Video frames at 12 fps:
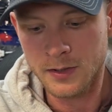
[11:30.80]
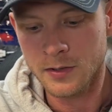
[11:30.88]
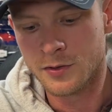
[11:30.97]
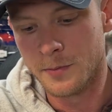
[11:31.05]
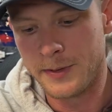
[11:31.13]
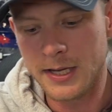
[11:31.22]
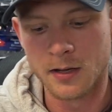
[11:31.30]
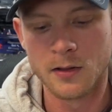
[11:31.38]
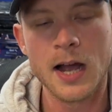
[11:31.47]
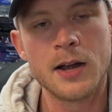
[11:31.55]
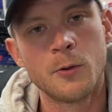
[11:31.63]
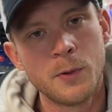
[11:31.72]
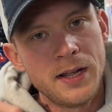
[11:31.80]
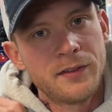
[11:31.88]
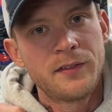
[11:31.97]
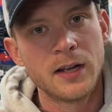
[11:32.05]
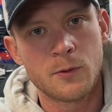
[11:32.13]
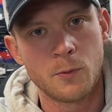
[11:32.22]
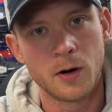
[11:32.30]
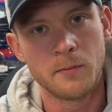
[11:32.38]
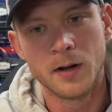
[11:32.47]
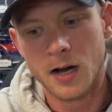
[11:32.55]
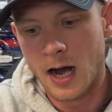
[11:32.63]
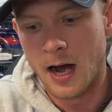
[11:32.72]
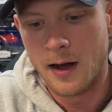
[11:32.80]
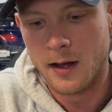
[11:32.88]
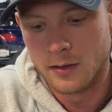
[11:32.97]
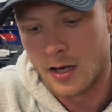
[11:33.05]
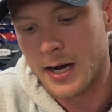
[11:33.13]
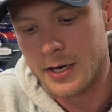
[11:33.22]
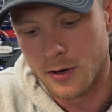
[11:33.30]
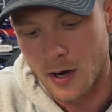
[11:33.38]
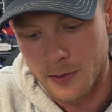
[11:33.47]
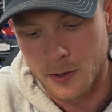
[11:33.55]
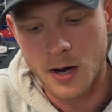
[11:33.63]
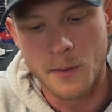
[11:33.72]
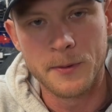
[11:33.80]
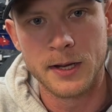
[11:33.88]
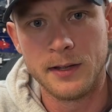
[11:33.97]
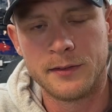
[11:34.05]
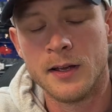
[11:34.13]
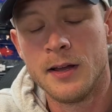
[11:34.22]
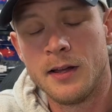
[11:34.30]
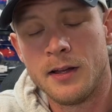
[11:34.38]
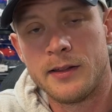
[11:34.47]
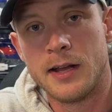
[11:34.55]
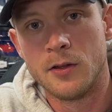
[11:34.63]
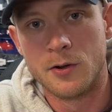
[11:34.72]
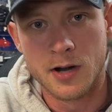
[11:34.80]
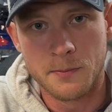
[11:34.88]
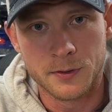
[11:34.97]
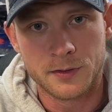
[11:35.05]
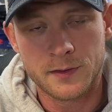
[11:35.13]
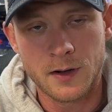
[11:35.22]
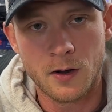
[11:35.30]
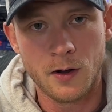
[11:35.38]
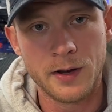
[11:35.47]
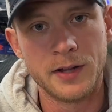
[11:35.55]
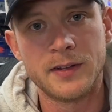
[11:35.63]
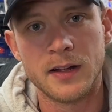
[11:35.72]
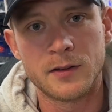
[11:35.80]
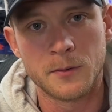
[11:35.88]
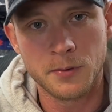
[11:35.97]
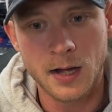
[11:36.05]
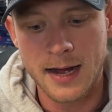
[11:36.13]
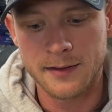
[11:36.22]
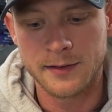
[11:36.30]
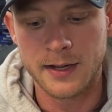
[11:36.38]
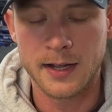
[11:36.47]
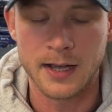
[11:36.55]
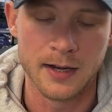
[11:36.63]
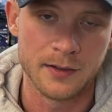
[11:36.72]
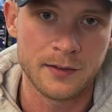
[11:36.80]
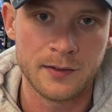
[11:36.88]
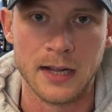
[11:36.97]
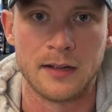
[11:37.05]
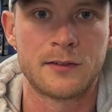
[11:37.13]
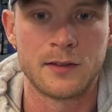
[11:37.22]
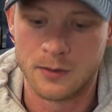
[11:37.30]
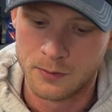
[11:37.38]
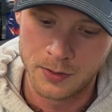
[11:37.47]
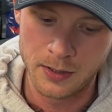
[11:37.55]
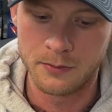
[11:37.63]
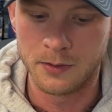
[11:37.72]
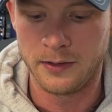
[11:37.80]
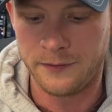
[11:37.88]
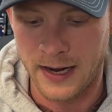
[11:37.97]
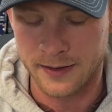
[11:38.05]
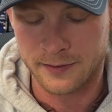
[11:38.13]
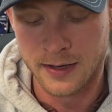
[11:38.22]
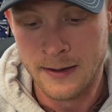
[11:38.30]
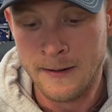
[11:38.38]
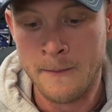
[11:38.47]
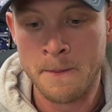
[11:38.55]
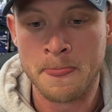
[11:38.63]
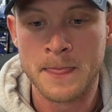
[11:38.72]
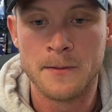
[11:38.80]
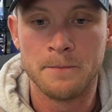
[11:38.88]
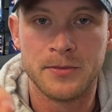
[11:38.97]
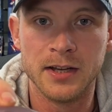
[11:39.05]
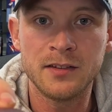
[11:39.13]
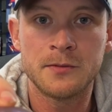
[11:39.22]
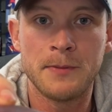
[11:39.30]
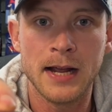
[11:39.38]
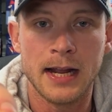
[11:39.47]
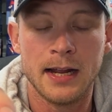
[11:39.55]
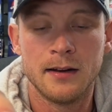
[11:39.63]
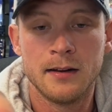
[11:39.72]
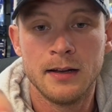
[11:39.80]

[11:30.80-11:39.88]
to be a lighter weight stick worm. A lot of your other companies, they load it up with salt, a denser plastic, and it sinks really, really fast. This bait